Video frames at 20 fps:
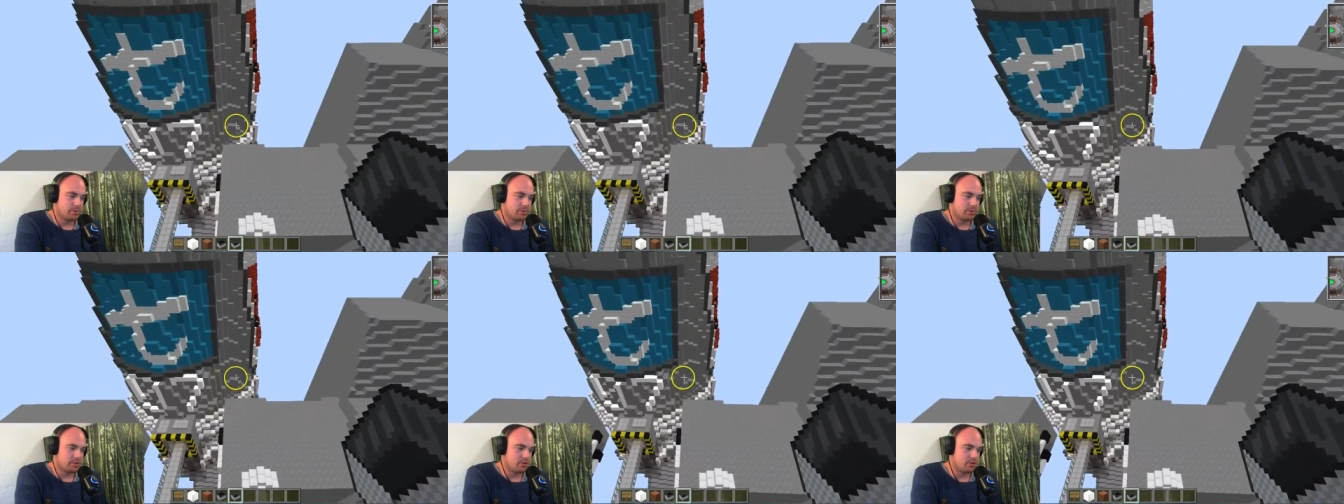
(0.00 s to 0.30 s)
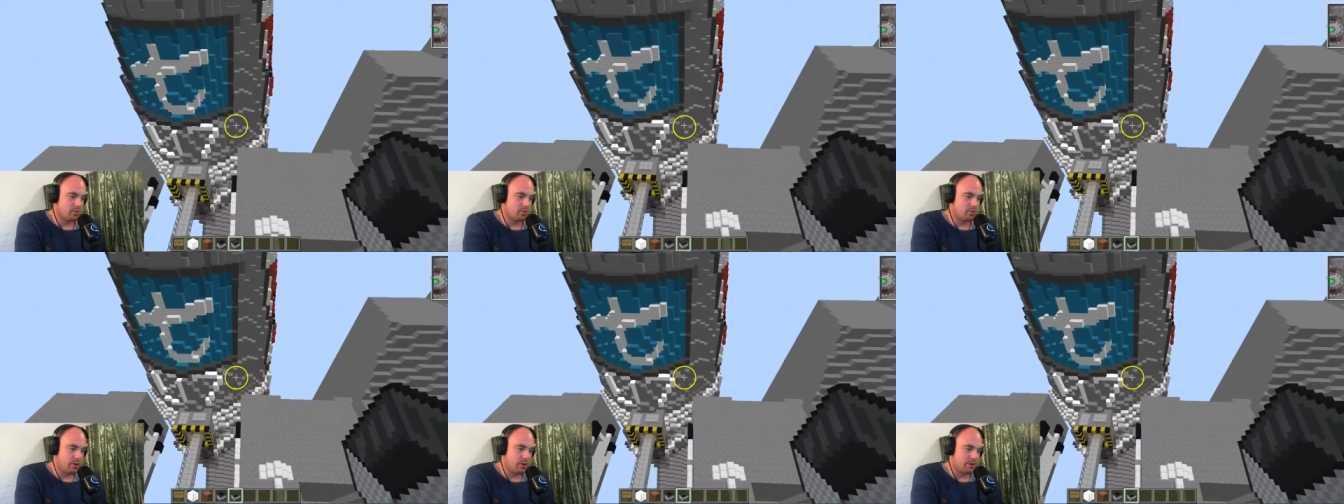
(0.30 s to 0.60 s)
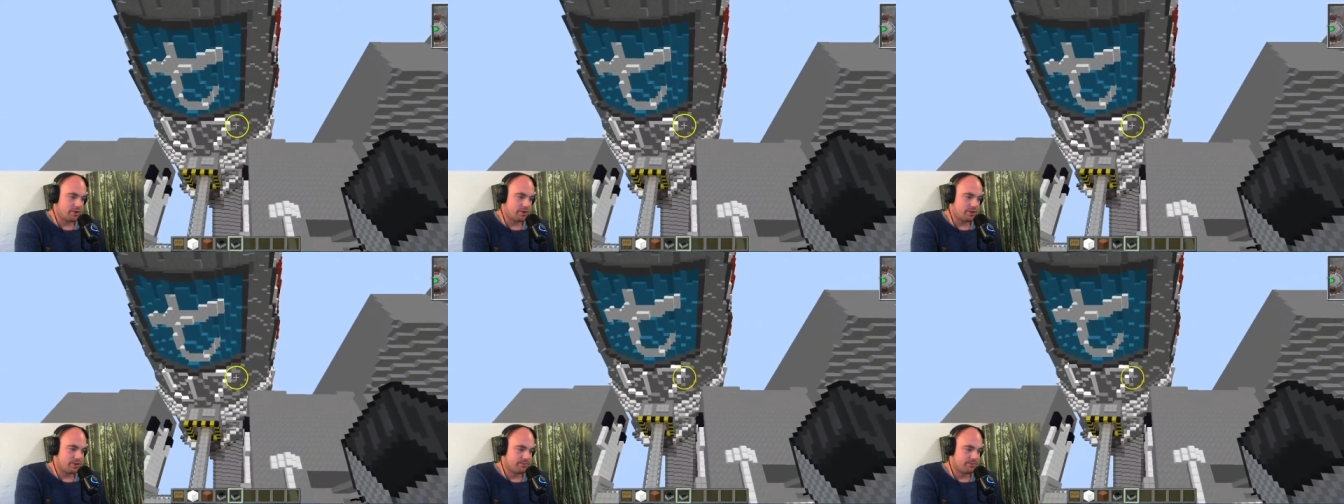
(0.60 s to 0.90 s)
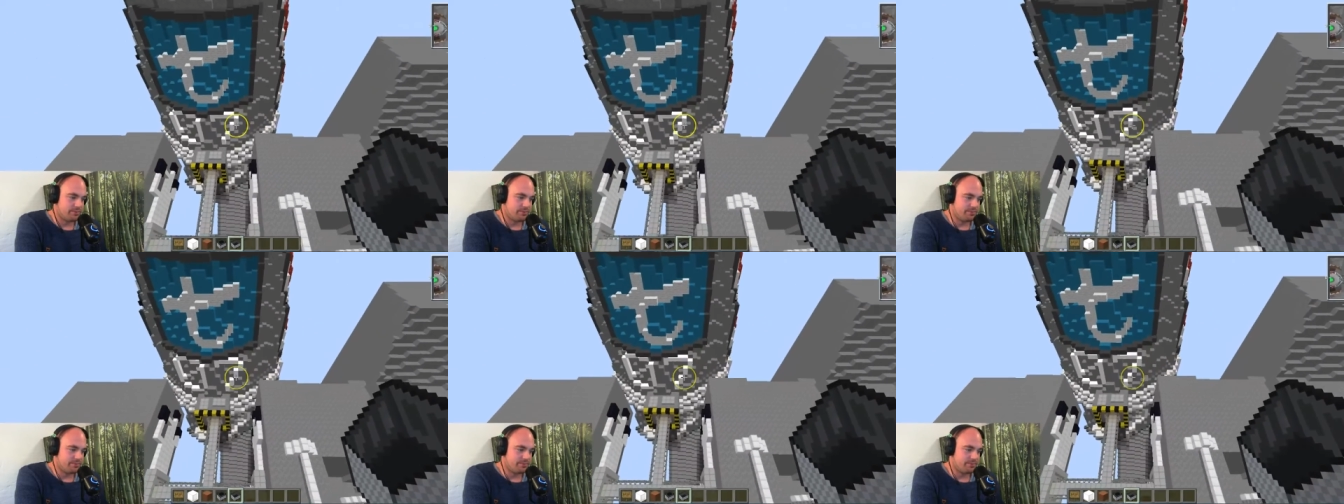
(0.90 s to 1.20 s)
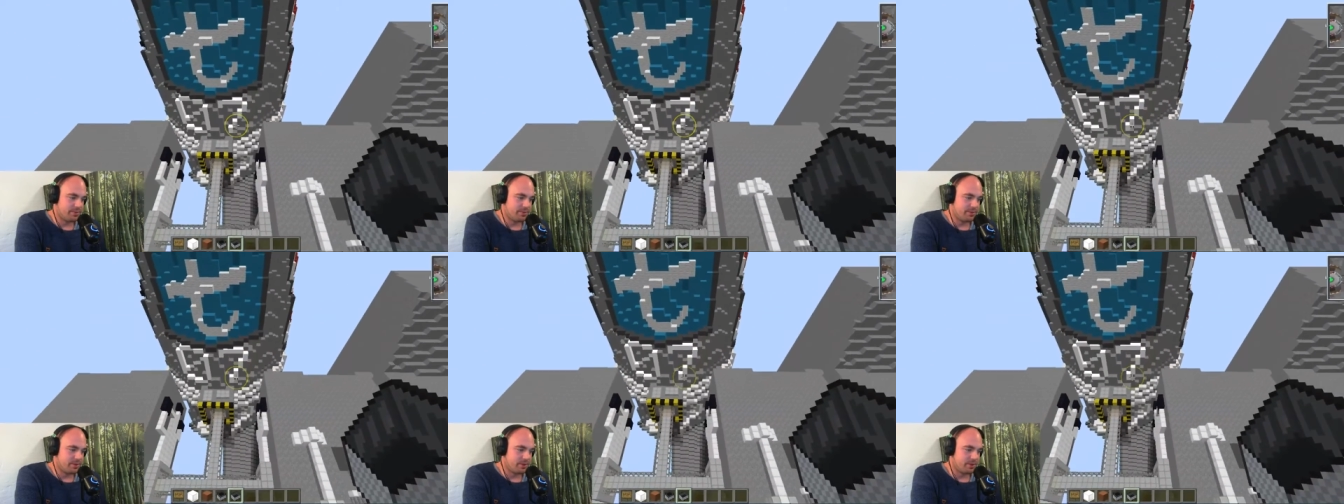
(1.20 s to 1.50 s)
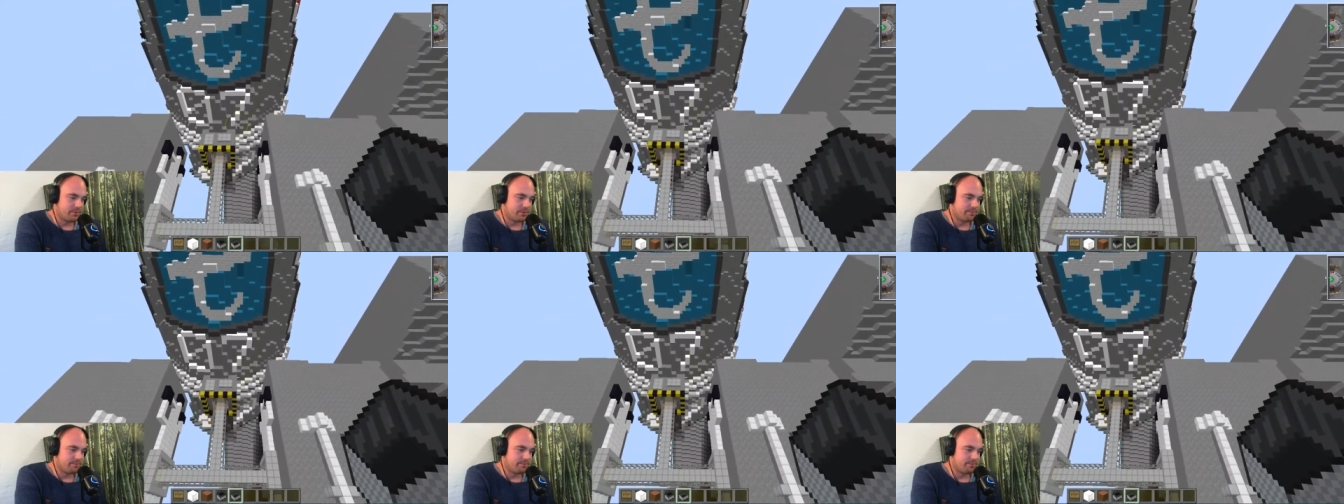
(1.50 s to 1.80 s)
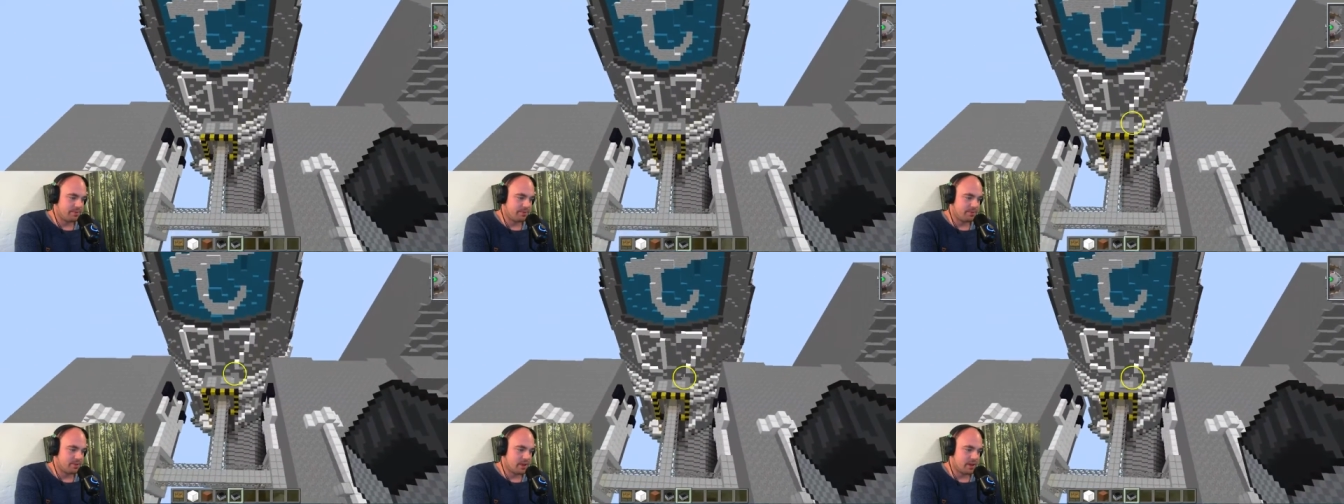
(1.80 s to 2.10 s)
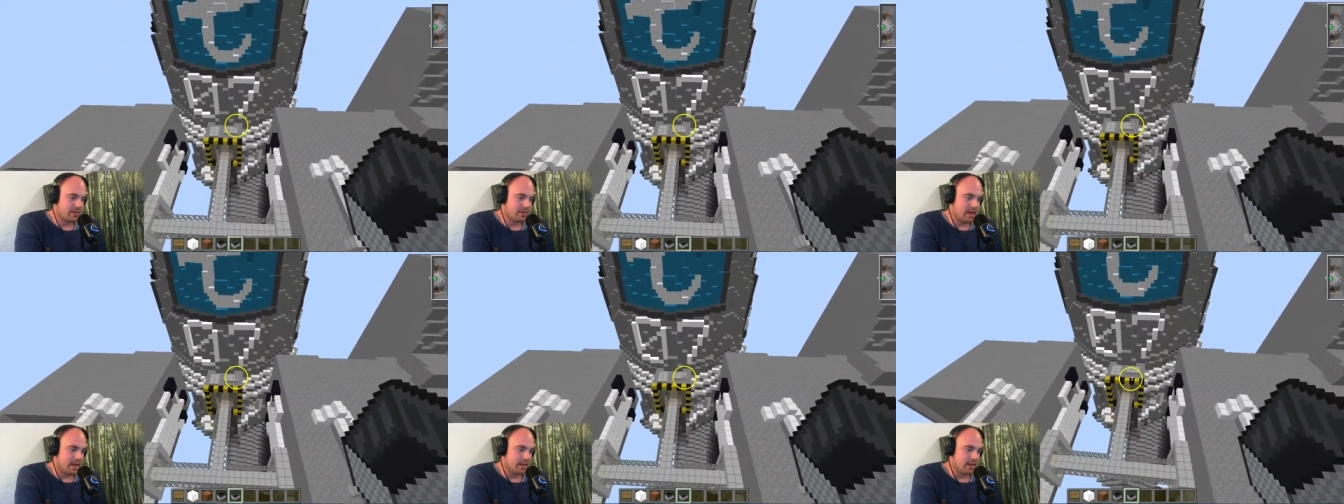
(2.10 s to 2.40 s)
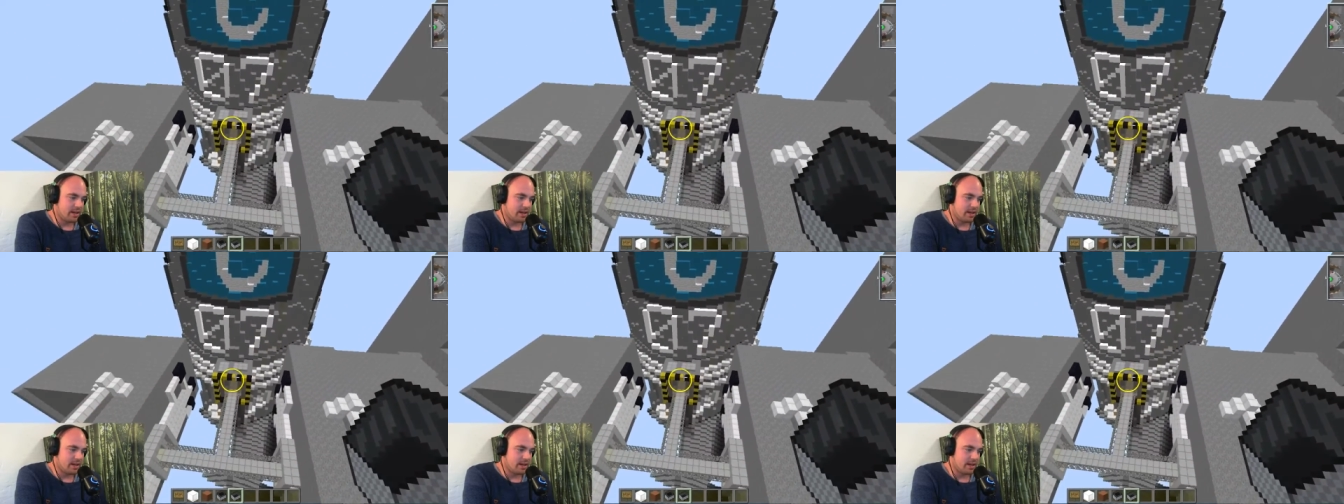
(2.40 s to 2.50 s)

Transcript: much to render, so it's not that